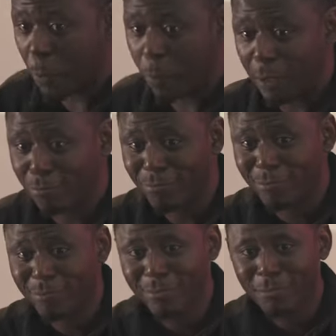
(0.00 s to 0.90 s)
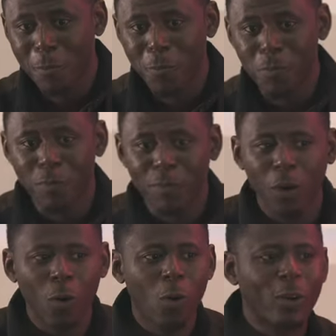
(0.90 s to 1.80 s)
and problem
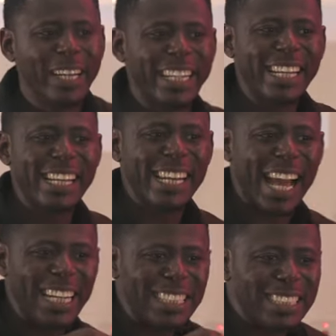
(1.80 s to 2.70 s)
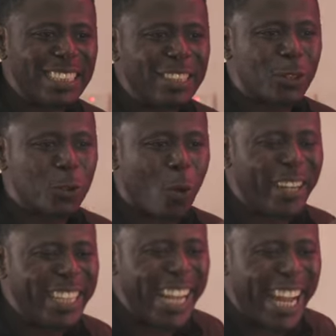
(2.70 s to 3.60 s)
only 90,
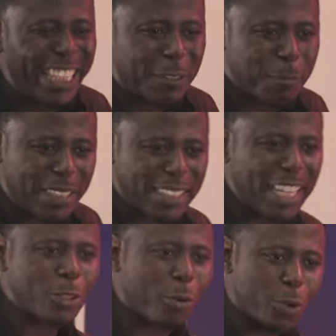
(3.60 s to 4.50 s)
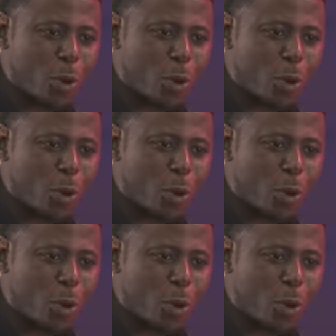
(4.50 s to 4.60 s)
only 8%